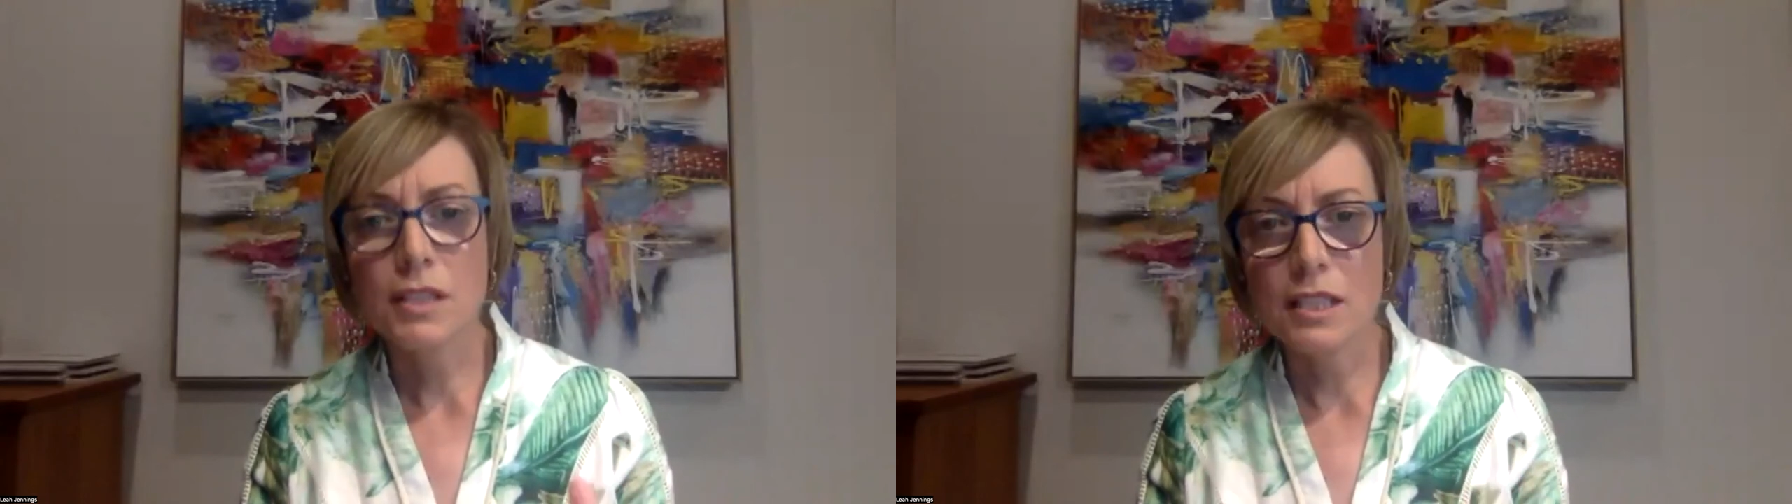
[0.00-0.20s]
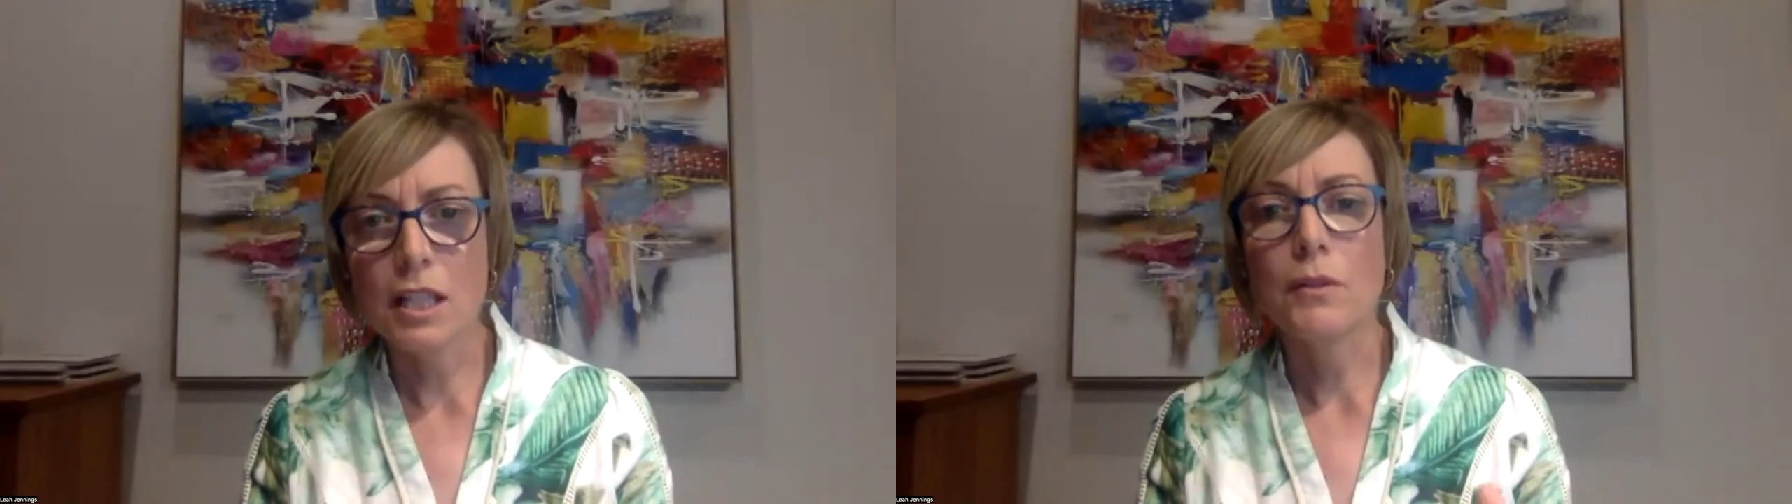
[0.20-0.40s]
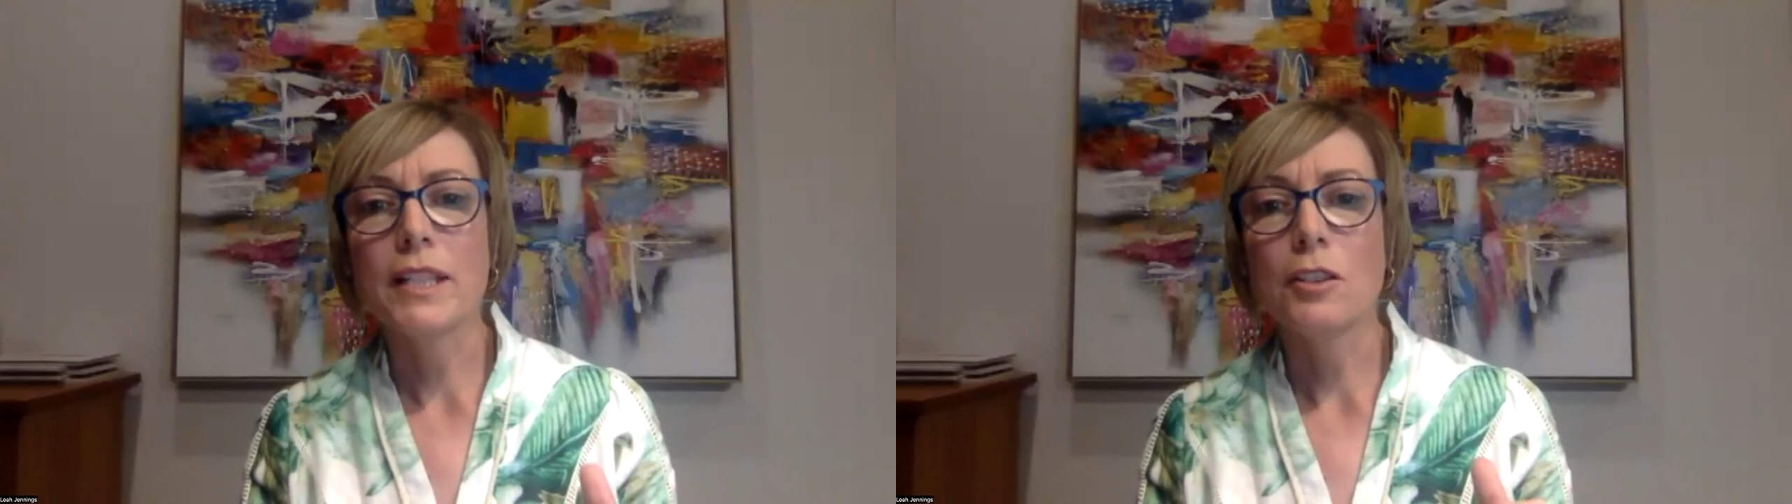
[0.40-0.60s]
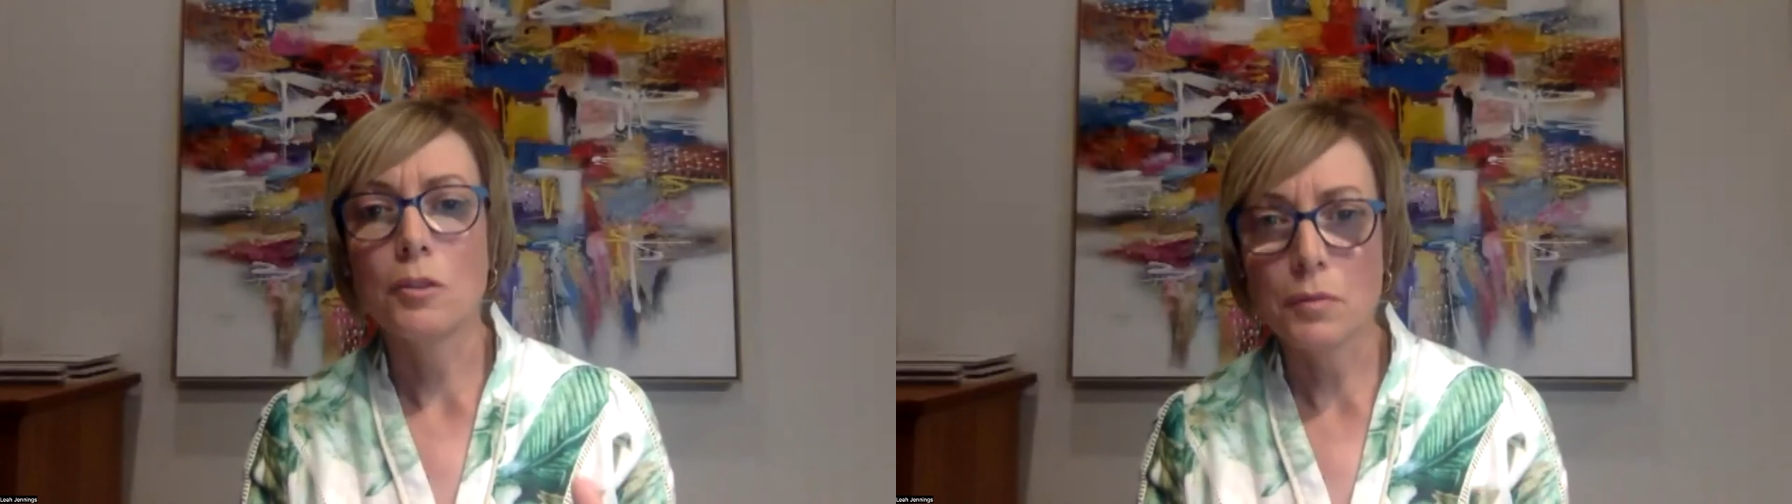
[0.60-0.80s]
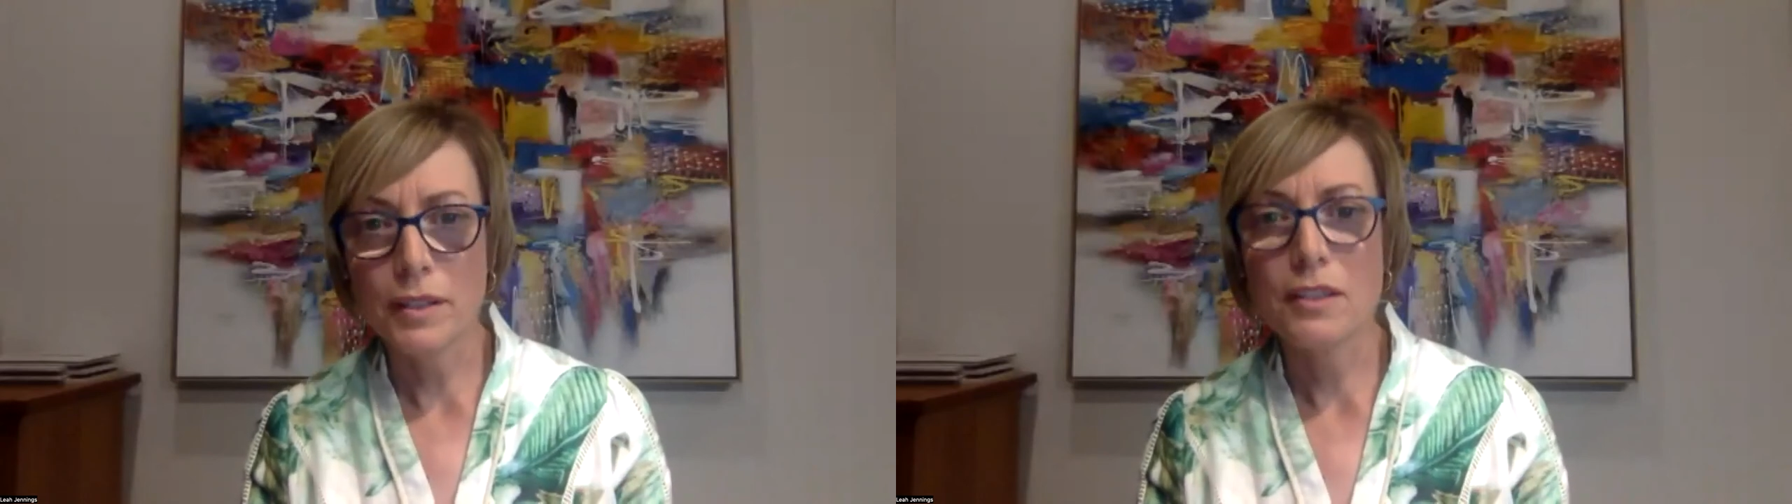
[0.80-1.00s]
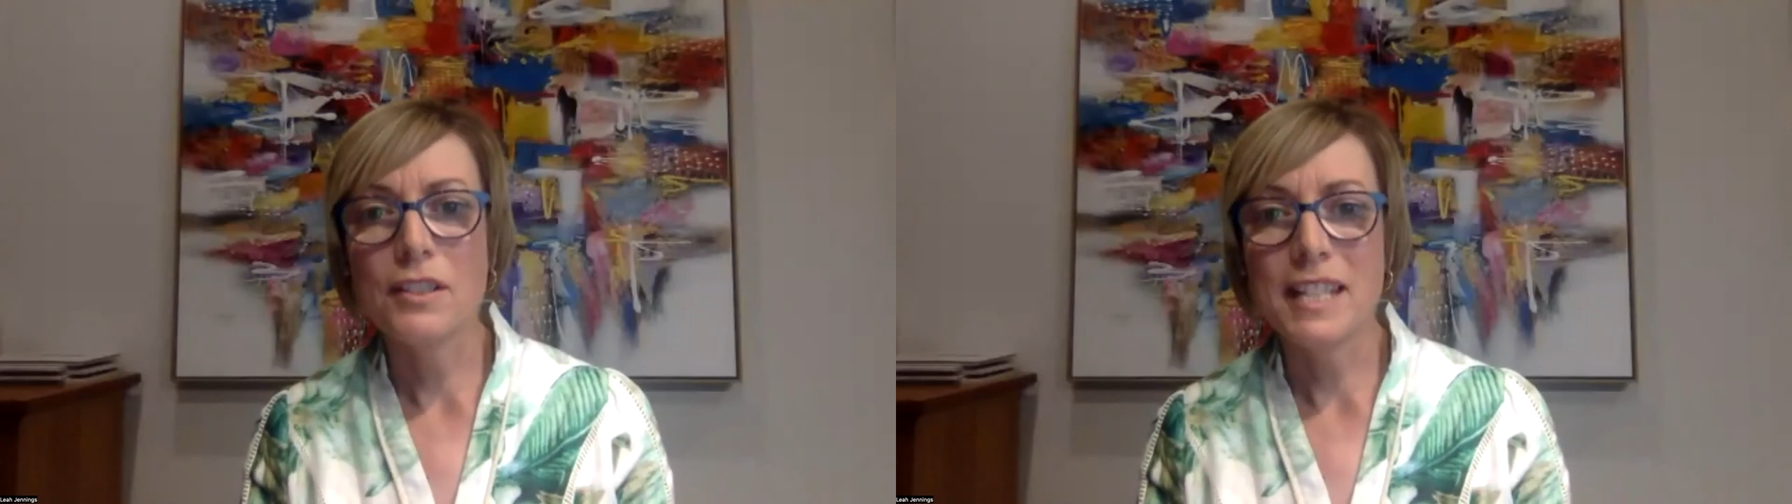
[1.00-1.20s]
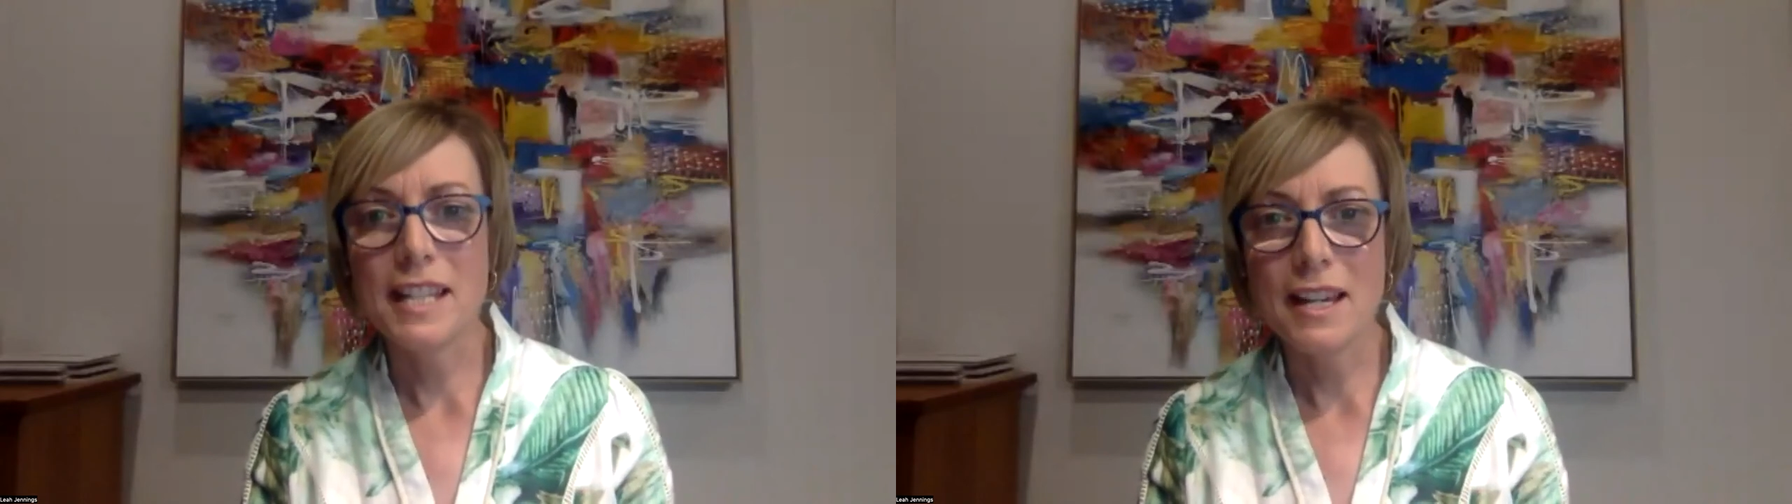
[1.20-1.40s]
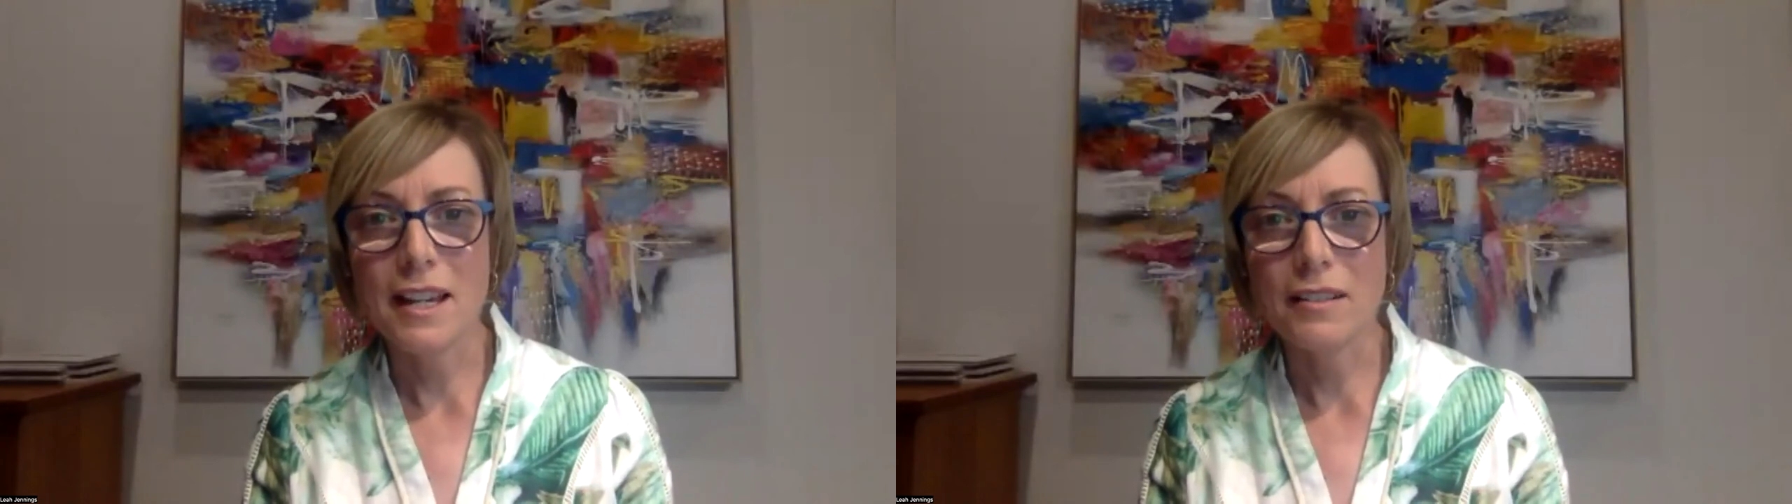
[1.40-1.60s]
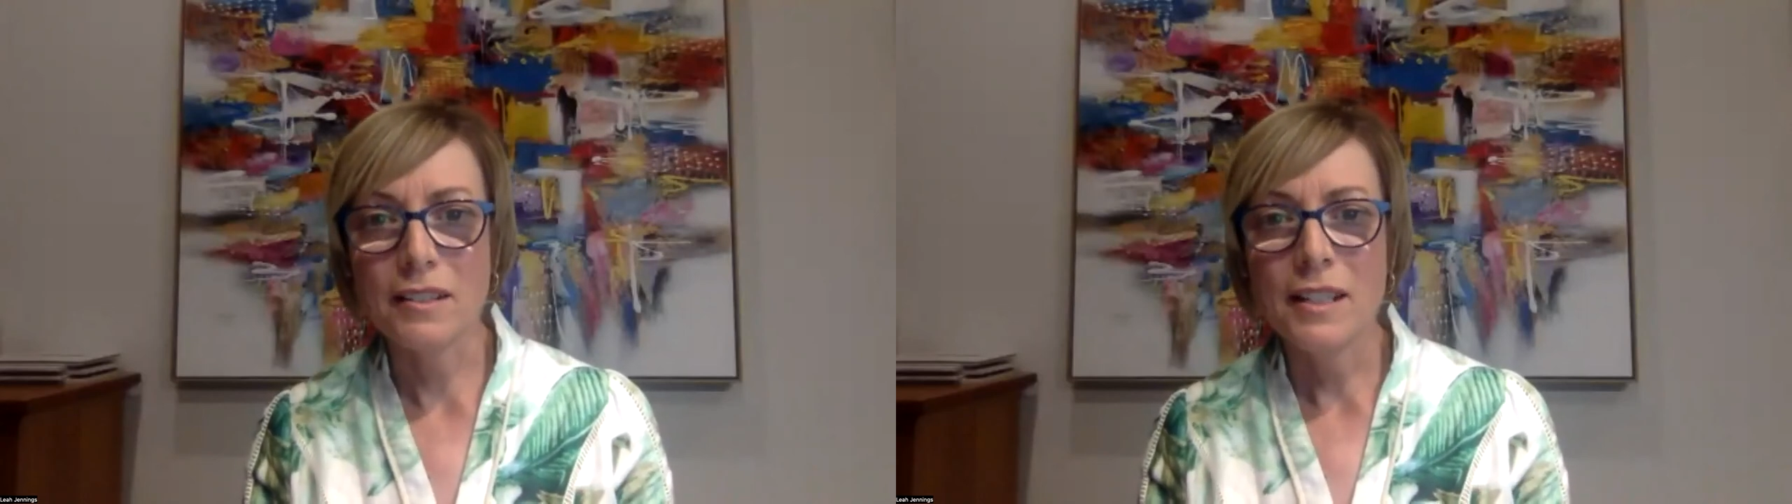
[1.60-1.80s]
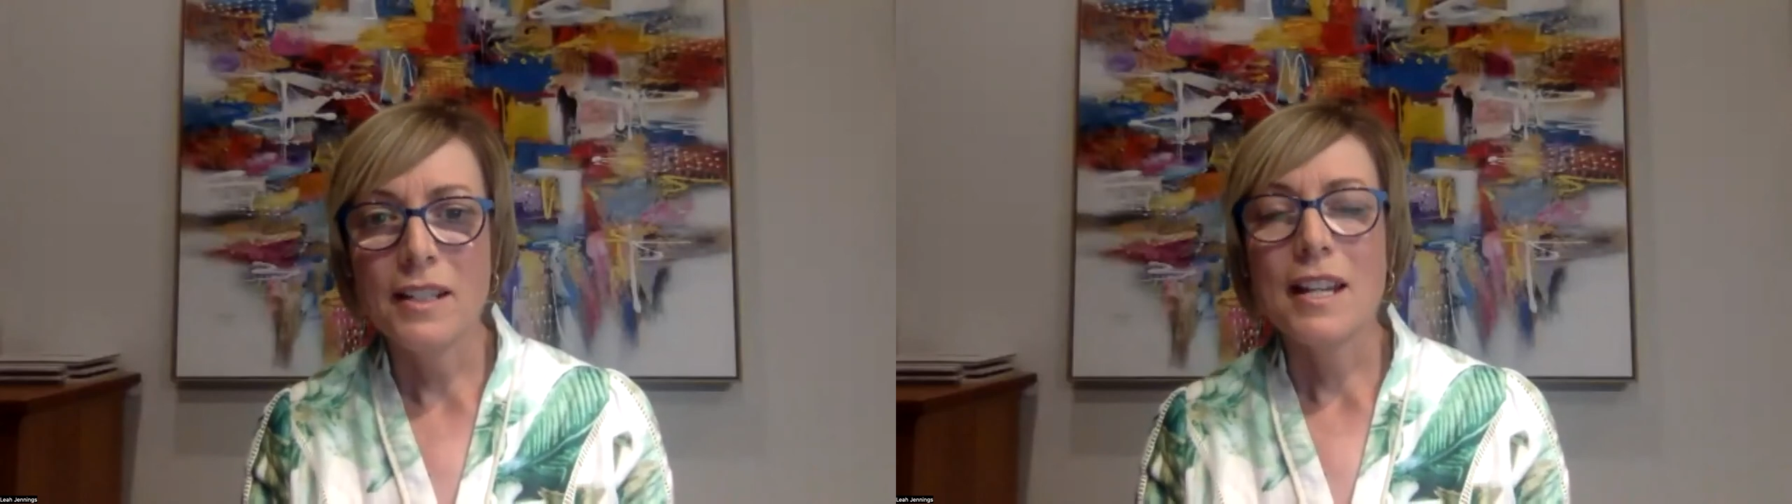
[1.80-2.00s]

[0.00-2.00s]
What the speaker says: slowing your breath down